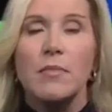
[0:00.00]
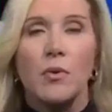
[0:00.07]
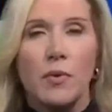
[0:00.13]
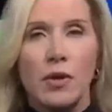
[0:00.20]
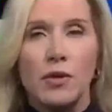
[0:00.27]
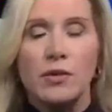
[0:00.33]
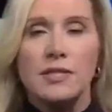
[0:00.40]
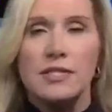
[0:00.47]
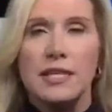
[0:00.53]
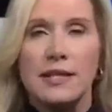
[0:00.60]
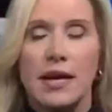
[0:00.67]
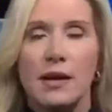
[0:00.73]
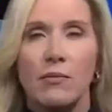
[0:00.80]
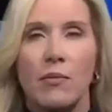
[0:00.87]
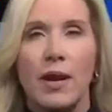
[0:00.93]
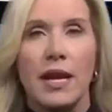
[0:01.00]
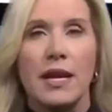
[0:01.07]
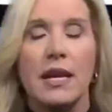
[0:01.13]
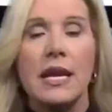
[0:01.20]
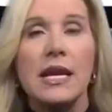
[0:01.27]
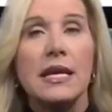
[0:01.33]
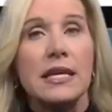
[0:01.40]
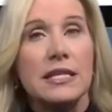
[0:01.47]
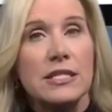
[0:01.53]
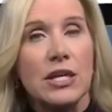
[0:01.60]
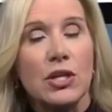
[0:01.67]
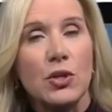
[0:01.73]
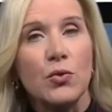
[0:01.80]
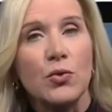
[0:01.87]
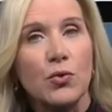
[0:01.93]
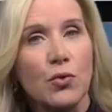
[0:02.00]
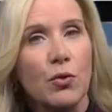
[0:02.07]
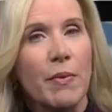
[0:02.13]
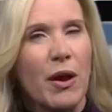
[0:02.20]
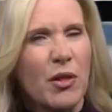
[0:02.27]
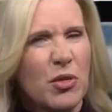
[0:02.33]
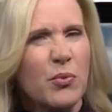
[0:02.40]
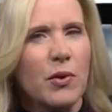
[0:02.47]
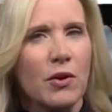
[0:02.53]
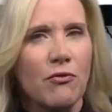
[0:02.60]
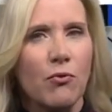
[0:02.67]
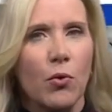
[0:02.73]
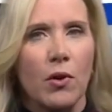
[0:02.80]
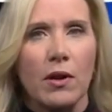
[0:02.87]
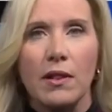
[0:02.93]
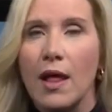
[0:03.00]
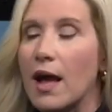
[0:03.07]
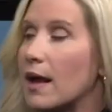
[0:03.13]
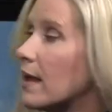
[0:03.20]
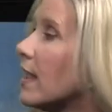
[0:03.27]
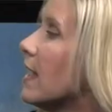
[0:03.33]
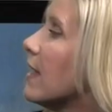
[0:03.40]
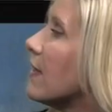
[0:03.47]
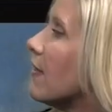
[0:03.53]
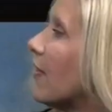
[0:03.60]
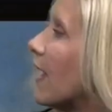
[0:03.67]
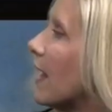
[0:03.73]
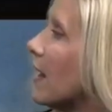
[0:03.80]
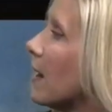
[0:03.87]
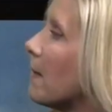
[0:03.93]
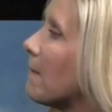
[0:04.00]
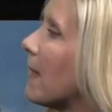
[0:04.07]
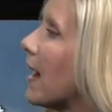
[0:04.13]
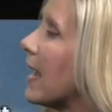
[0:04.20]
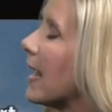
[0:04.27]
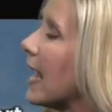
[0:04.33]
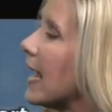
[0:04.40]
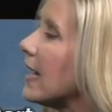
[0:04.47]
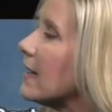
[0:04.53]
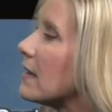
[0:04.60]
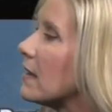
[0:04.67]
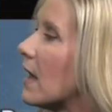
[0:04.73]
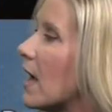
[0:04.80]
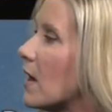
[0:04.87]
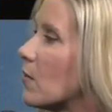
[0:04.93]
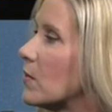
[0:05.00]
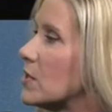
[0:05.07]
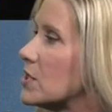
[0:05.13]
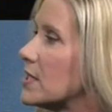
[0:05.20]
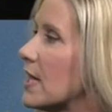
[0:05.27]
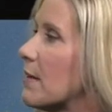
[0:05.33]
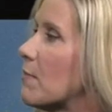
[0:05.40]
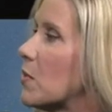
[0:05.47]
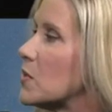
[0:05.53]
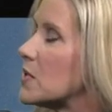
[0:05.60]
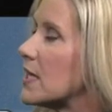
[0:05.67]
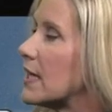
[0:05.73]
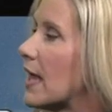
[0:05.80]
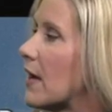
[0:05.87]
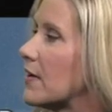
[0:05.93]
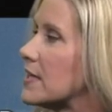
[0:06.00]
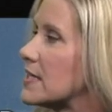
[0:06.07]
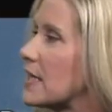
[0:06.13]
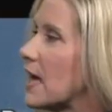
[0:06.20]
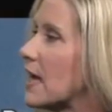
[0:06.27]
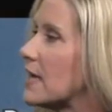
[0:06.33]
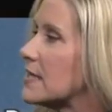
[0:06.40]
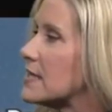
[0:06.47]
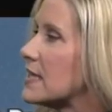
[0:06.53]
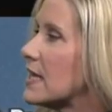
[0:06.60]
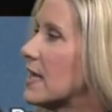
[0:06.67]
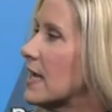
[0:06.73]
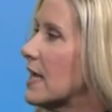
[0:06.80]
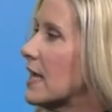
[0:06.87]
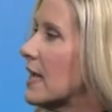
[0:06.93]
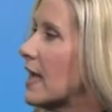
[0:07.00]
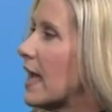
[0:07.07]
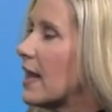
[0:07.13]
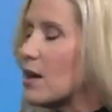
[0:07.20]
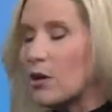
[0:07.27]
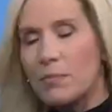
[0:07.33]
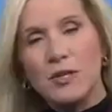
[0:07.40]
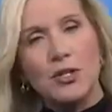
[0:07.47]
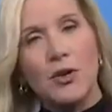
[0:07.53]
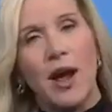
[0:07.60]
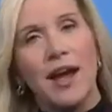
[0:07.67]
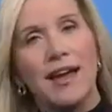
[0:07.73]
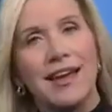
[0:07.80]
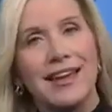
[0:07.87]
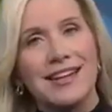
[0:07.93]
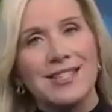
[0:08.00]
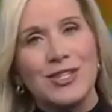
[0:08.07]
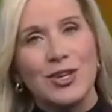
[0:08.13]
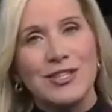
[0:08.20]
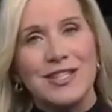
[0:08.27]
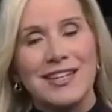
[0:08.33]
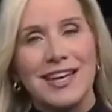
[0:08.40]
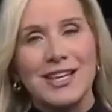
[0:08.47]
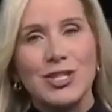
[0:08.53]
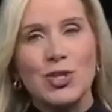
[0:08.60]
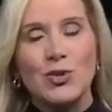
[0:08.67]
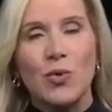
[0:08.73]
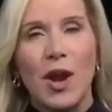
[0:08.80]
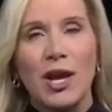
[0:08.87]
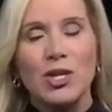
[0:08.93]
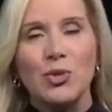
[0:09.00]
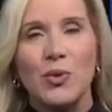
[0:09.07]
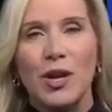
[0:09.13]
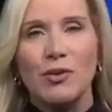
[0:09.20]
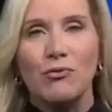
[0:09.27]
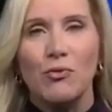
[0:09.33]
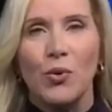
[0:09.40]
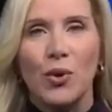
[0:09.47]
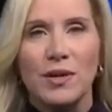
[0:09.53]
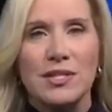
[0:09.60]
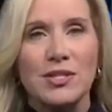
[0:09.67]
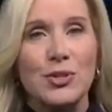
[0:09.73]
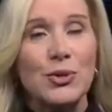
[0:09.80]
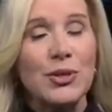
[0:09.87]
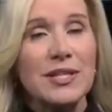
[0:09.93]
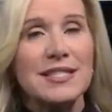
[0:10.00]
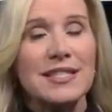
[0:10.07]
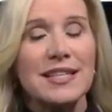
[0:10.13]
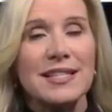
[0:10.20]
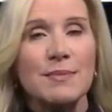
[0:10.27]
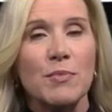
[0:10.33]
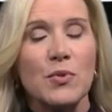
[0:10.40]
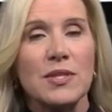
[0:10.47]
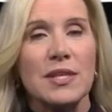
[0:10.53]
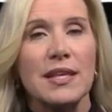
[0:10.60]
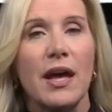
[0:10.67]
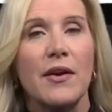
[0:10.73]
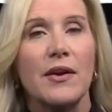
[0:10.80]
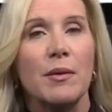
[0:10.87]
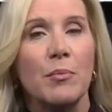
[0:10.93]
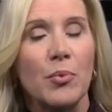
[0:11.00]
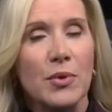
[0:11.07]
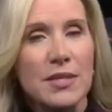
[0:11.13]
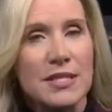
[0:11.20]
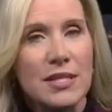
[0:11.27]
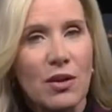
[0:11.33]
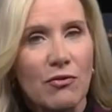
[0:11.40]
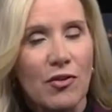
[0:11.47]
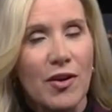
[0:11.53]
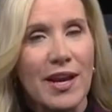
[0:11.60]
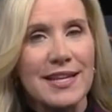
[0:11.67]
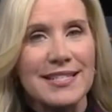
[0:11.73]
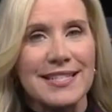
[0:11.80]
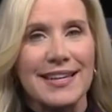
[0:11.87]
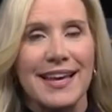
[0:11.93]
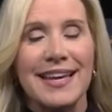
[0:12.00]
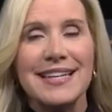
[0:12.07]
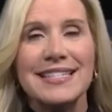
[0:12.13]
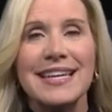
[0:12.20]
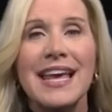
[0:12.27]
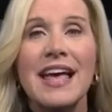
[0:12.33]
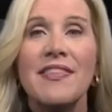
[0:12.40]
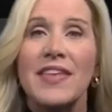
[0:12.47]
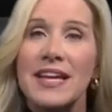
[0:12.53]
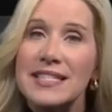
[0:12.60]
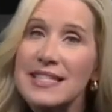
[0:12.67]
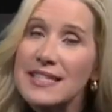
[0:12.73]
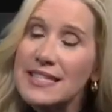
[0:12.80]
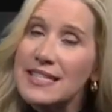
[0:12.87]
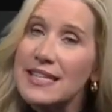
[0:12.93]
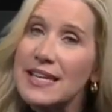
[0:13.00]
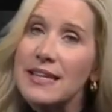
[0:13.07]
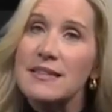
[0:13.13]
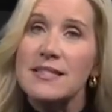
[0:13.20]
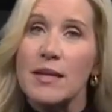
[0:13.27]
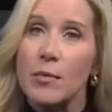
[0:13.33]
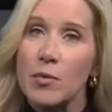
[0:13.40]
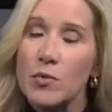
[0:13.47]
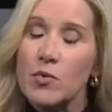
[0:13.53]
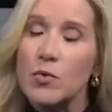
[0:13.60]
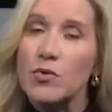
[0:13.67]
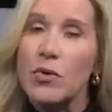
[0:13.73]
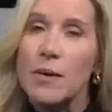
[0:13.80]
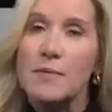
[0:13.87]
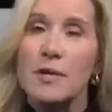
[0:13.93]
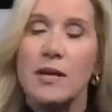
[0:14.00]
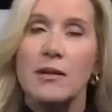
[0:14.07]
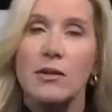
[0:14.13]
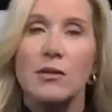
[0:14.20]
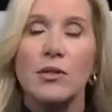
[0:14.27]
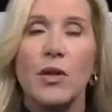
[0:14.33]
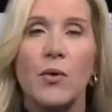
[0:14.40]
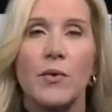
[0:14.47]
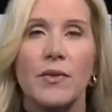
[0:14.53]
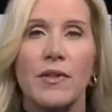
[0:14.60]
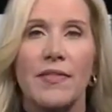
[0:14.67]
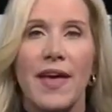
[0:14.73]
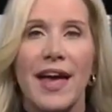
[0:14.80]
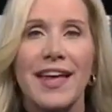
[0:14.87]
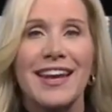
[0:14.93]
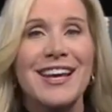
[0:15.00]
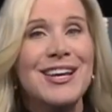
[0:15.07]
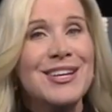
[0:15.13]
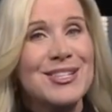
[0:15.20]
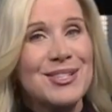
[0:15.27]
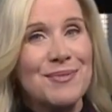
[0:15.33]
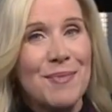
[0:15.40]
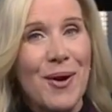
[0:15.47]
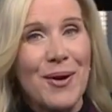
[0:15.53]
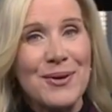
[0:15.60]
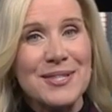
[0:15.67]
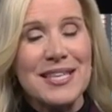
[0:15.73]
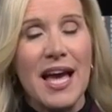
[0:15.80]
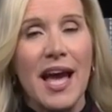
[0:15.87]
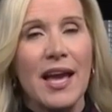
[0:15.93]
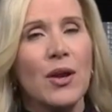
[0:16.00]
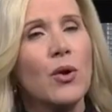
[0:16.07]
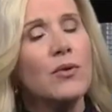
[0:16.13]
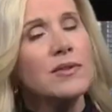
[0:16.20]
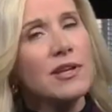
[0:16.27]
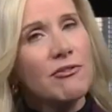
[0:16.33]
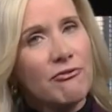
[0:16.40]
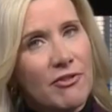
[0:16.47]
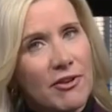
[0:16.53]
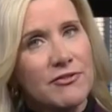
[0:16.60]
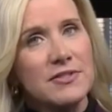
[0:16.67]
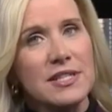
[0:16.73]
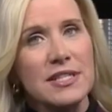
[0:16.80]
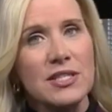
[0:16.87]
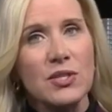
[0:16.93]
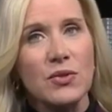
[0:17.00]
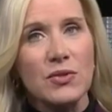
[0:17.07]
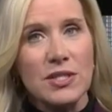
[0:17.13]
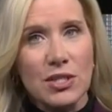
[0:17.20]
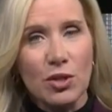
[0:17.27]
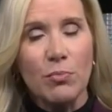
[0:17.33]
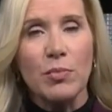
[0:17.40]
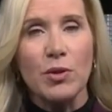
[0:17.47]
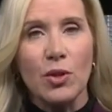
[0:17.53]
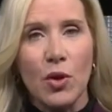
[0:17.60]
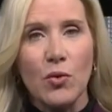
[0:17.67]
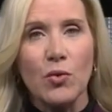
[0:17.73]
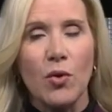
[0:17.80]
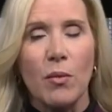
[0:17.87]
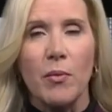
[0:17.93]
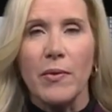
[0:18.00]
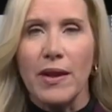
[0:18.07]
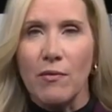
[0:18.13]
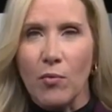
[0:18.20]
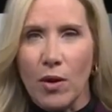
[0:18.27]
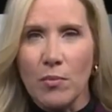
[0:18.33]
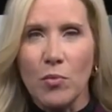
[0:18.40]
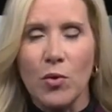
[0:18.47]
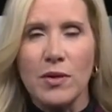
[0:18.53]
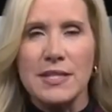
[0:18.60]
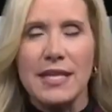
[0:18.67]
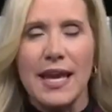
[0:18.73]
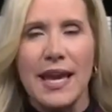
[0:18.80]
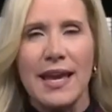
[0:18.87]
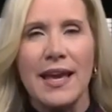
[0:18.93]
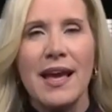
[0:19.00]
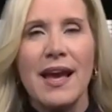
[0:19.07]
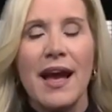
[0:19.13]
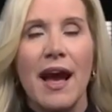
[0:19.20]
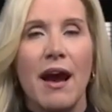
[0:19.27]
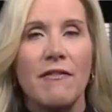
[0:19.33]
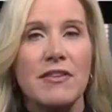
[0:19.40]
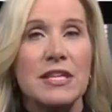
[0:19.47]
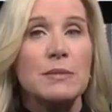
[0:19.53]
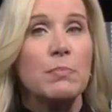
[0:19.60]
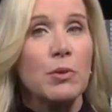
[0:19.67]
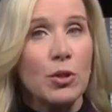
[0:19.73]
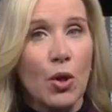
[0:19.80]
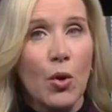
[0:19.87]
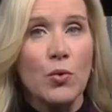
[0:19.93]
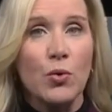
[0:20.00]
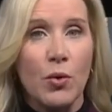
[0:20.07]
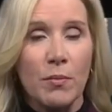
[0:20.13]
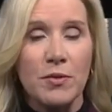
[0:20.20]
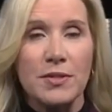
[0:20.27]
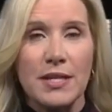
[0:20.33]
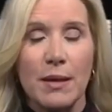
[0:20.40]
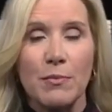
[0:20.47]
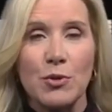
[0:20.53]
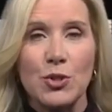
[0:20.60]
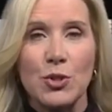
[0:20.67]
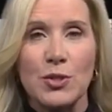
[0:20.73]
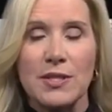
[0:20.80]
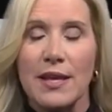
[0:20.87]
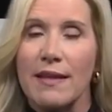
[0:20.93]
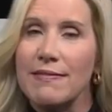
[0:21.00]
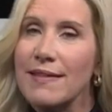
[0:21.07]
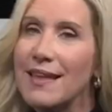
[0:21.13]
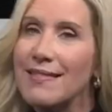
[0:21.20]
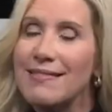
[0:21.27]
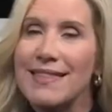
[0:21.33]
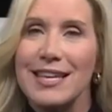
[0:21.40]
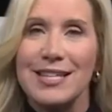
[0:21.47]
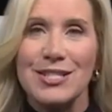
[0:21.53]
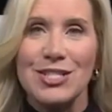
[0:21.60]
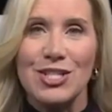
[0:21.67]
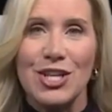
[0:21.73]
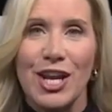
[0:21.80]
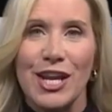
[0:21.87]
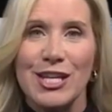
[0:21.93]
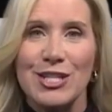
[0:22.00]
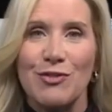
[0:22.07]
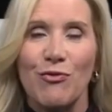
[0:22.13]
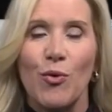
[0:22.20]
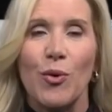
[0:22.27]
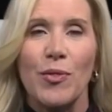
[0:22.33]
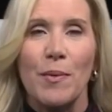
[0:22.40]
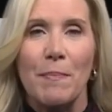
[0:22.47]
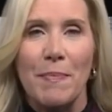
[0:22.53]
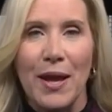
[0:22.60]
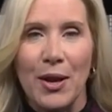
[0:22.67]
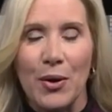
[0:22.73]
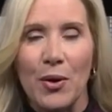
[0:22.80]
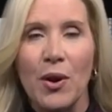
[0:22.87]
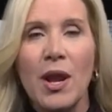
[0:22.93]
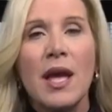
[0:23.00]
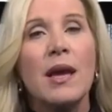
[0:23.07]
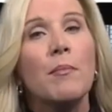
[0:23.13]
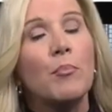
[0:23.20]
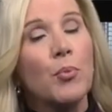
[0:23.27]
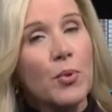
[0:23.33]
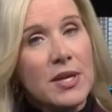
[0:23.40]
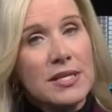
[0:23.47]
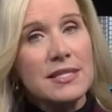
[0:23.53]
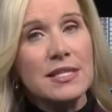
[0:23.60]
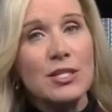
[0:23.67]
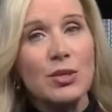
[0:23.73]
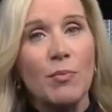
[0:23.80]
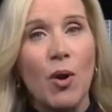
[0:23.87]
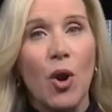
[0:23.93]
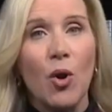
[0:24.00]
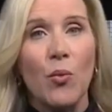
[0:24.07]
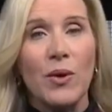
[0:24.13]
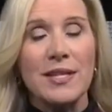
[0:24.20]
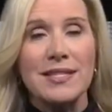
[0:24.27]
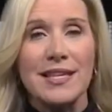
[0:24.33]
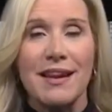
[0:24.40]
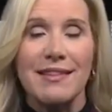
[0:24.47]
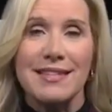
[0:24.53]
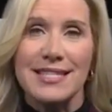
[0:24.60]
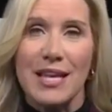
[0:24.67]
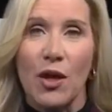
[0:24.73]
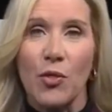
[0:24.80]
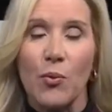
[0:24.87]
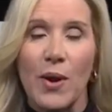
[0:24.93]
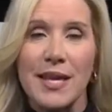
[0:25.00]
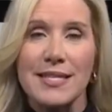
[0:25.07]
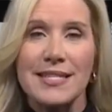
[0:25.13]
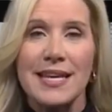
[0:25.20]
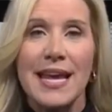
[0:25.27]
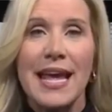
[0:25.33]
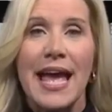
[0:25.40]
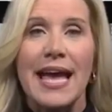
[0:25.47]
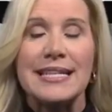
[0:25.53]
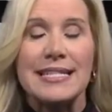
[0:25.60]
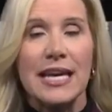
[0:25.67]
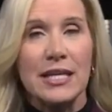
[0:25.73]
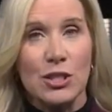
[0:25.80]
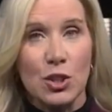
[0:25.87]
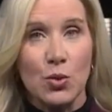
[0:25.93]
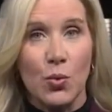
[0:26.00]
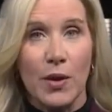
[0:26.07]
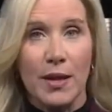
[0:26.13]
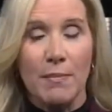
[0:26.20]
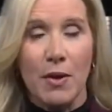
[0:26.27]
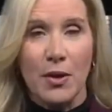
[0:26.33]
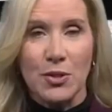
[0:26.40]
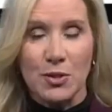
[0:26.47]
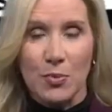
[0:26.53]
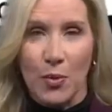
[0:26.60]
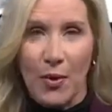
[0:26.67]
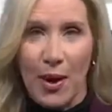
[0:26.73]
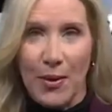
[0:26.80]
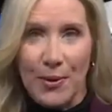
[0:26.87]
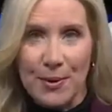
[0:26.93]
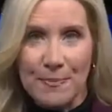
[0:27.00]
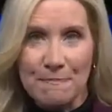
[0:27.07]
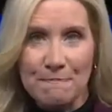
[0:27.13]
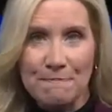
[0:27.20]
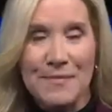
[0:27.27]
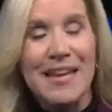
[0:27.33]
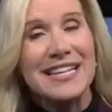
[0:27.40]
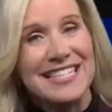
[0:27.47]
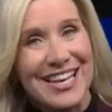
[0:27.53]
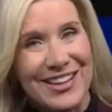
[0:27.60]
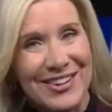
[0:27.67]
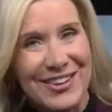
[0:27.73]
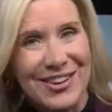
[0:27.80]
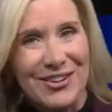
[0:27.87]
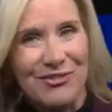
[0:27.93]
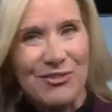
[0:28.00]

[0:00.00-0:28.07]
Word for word: but we could see that rain continue through about 3 or 4 o'clock. Then by 8 o'clock, we just have mostly cloudy skies and it'll be dry. And it starts a nice dry trend for us. 36, mostly cloudy and breezy overnight tonight. That's in the city. Suburbs will drop down a little lower than that. Tomorrow's high only 50, so still below normal. We have one more day of these below normal temperatures, and then things change for the better. Breezy tomorrow, winds out of the southwest at 10 to 20 miles per hour. Take a look at your